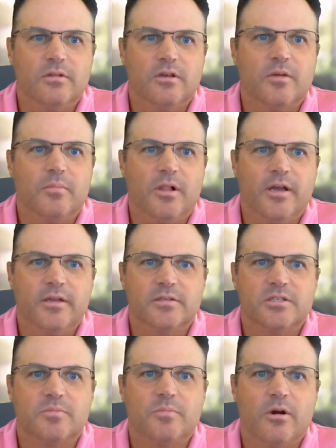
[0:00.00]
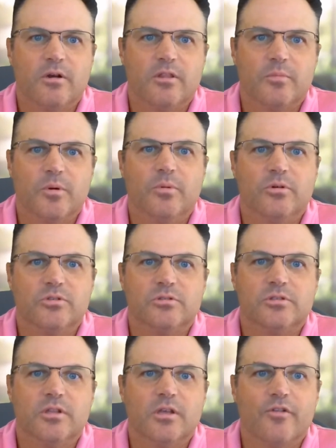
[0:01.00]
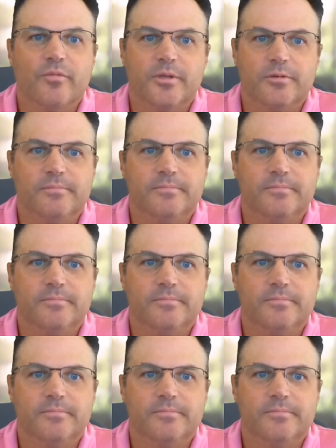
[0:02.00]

the compliance as part of their proposal to the government.